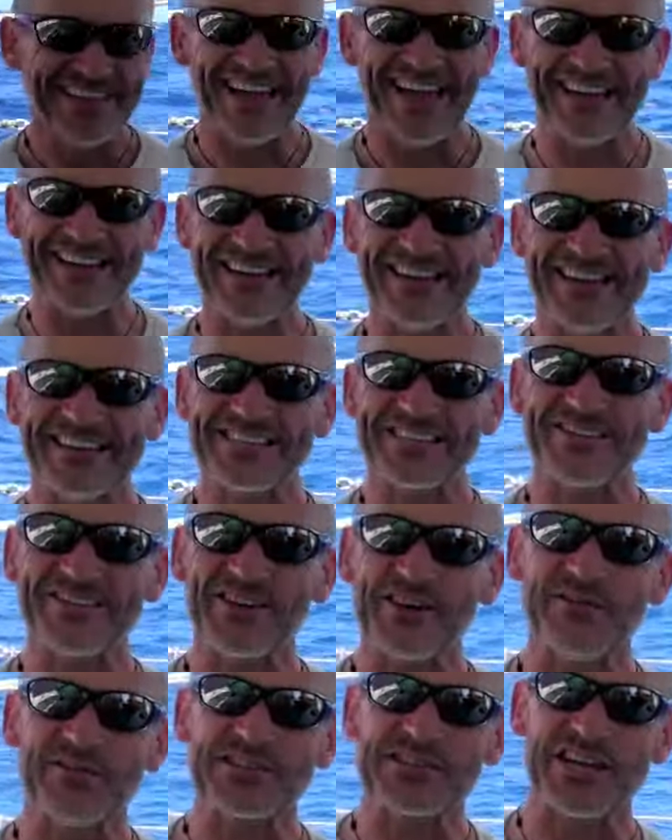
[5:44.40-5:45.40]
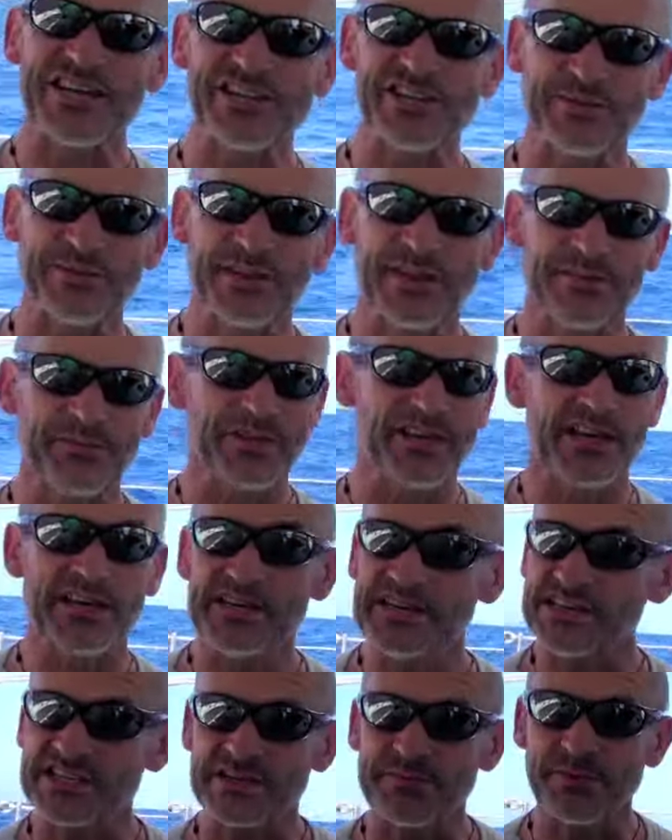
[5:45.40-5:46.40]
had a nice little conversation with him, and then
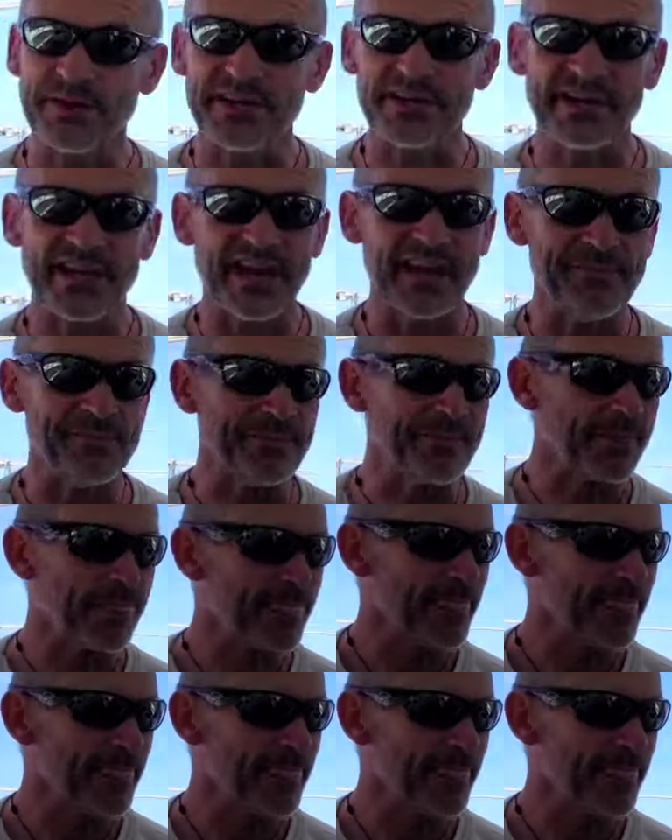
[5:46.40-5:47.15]
he disappeared again.